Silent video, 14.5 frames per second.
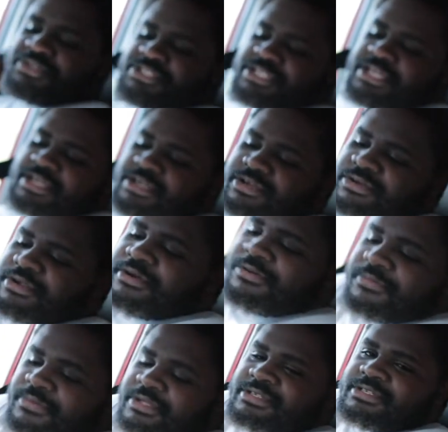we'll see. You
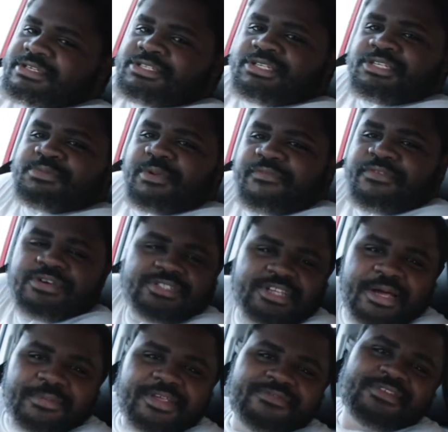know, it's it's, it's my first
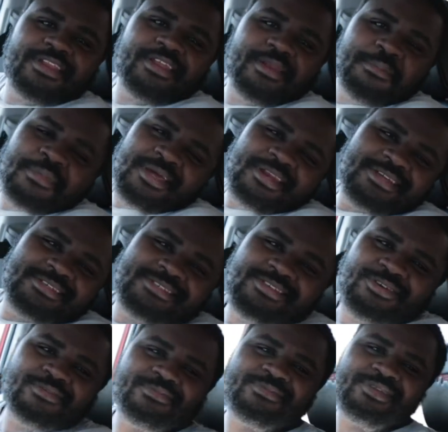time lifting in a minute,
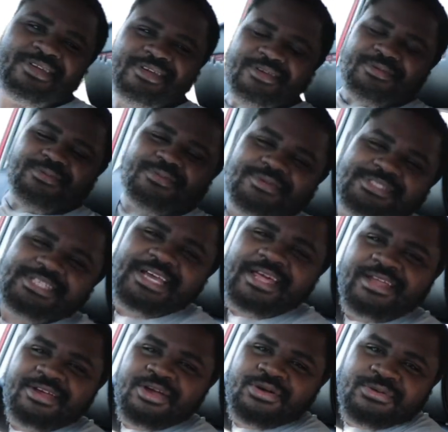so we'll see how
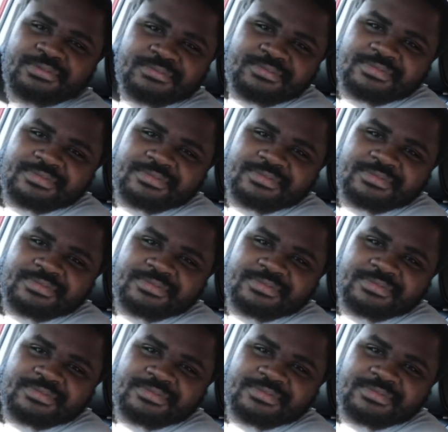that go.